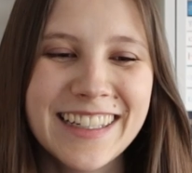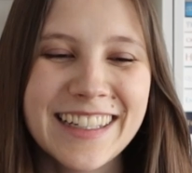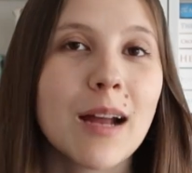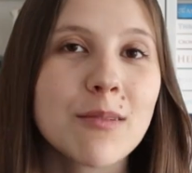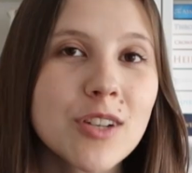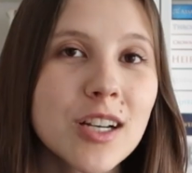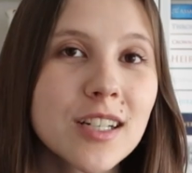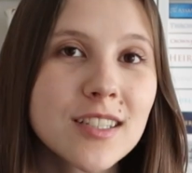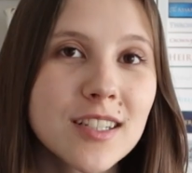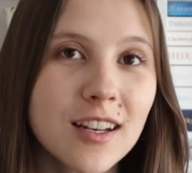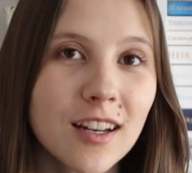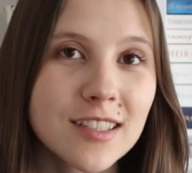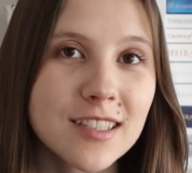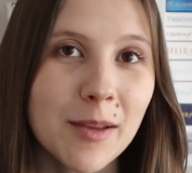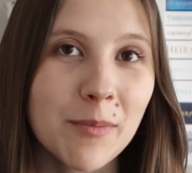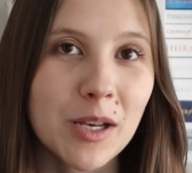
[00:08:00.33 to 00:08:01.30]
I'm trying to
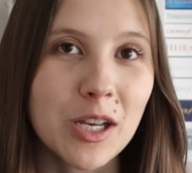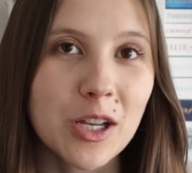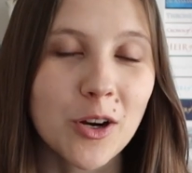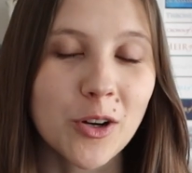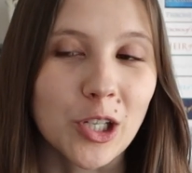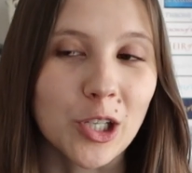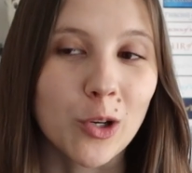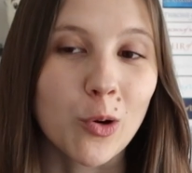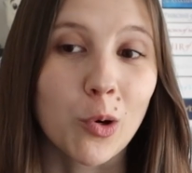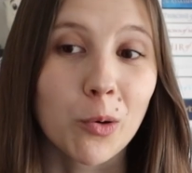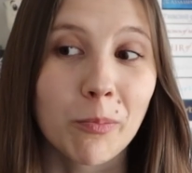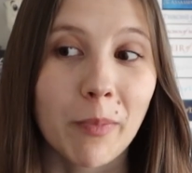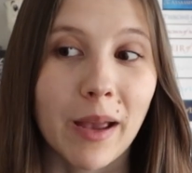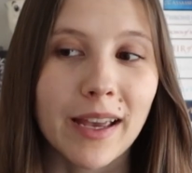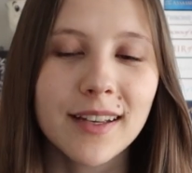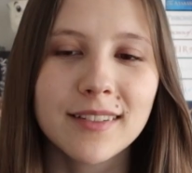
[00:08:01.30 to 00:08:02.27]
not say mediocre or
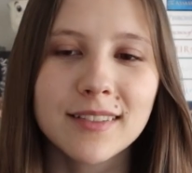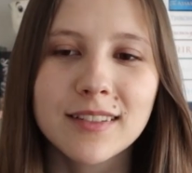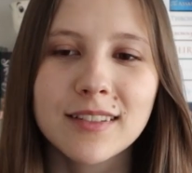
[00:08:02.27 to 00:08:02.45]
meh